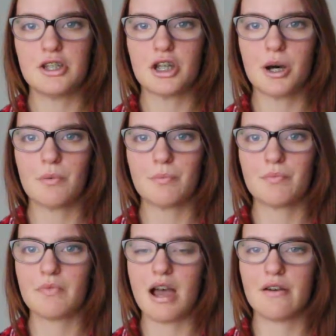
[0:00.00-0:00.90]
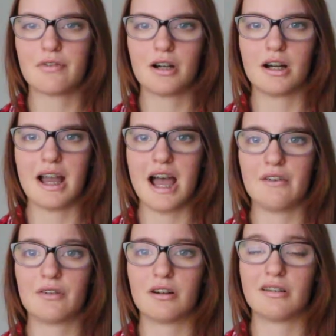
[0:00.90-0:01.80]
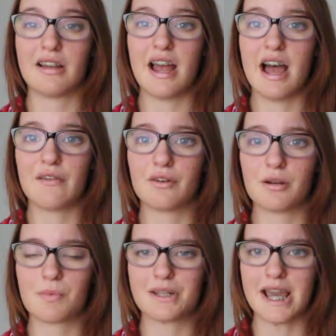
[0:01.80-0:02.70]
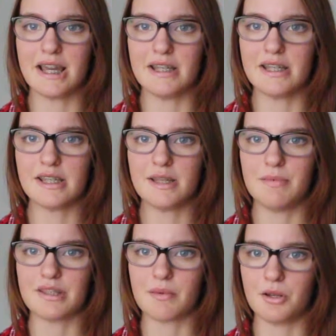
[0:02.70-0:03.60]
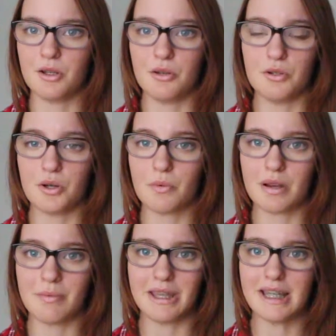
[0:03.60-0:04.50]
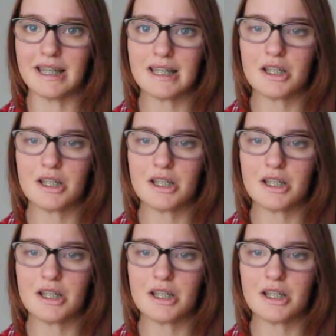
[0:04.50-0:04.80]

Don't ever, ever, ever pretend to be someone who you don't wanna be.